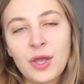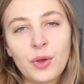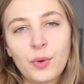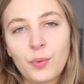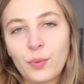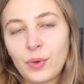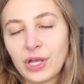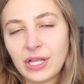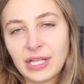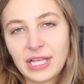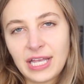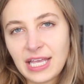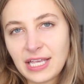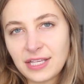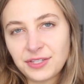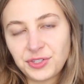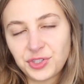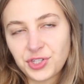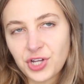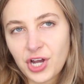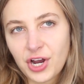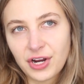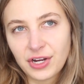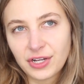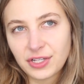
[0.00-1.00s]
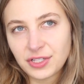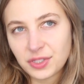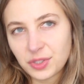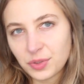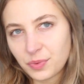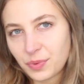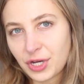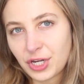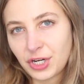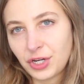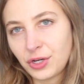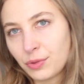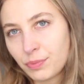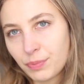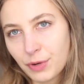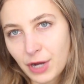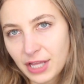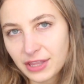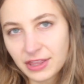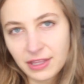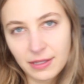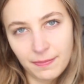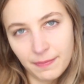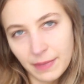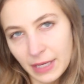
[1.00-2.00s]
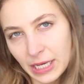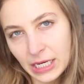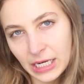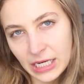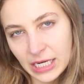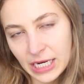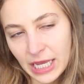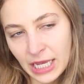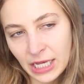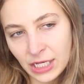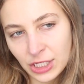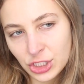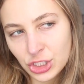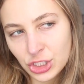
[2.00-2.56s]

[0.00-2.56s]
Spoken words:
well, Hizdahr is the one who brought the picnic,